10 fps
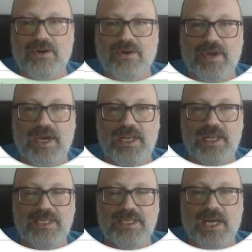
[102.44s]
create a
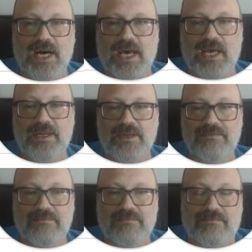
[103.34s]
design
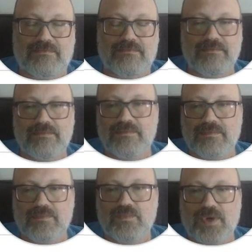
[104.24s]

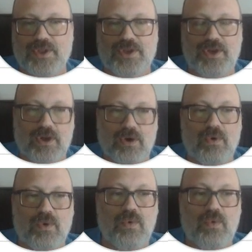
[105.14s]
with
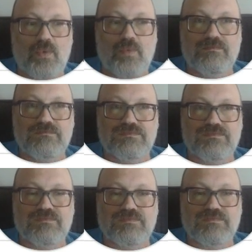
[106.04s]
no
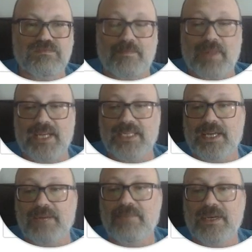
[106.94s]
blank
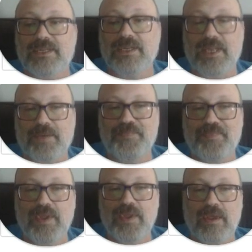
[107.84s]
slate, basically.
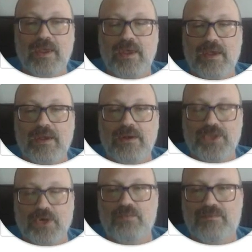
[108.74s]

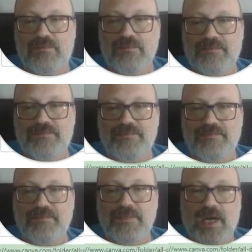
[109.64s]
So
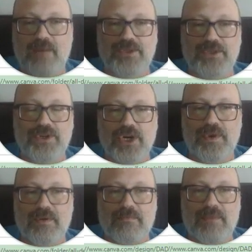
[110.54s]
I'm just going to go
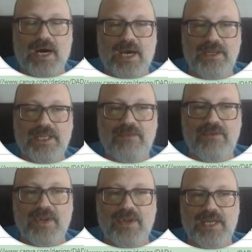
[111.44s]
into mine to give
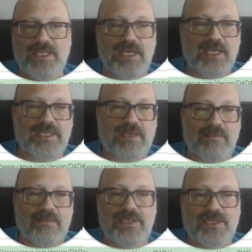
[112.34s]
you an idea of
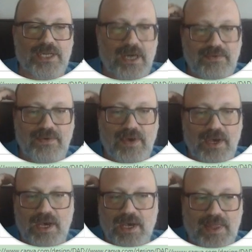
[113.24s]
some of the stuff
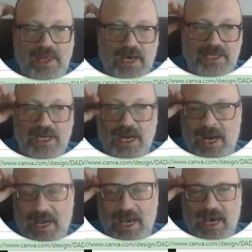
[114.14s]
that
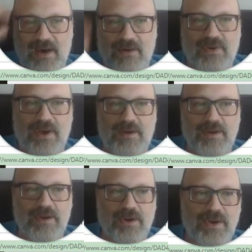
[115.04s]
I have
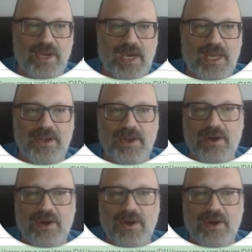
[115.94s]
created